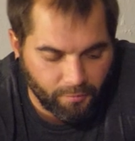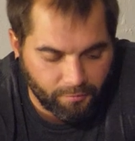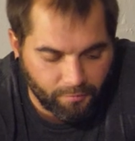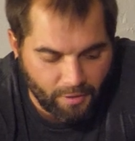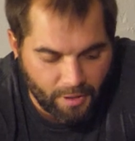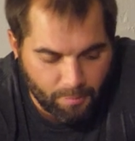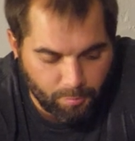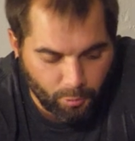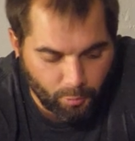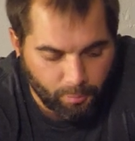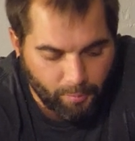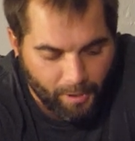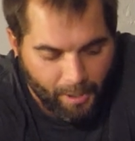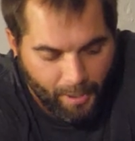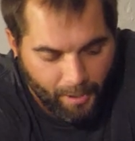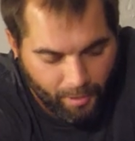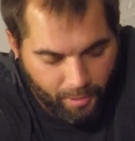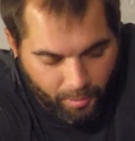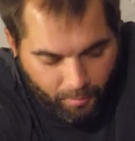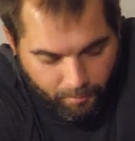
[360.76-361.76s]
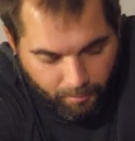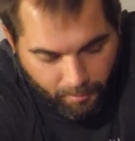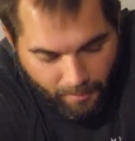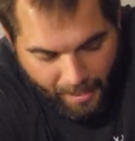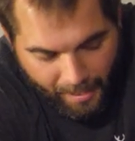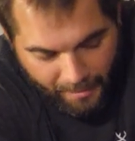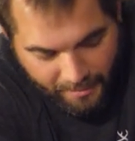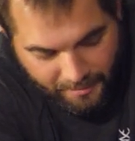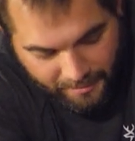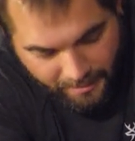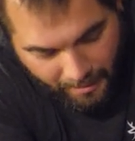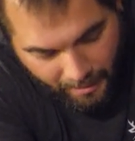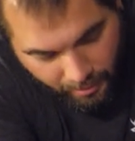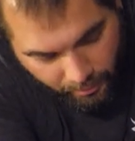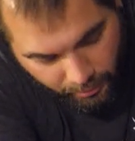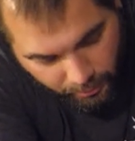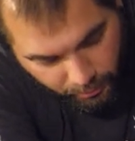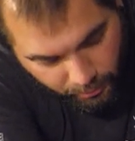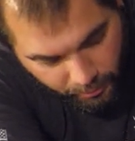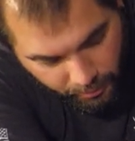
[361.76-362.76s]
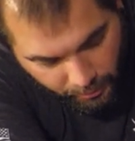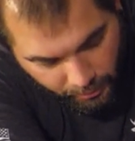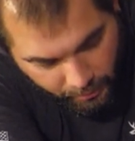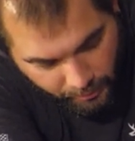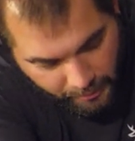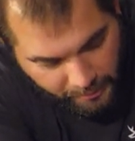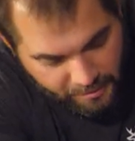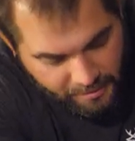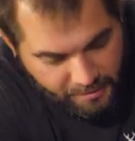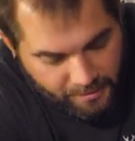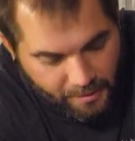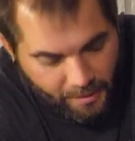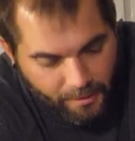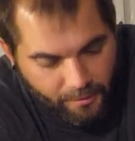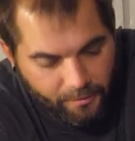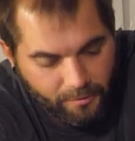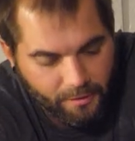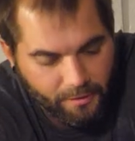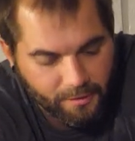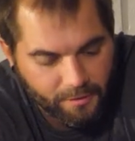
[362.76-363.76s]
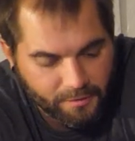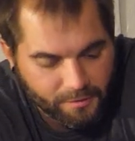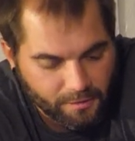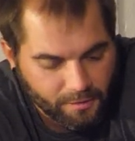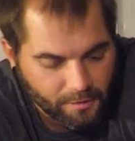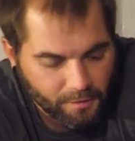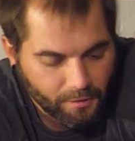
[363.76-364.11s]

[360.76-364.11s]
the vapor pack maxed out you can extend these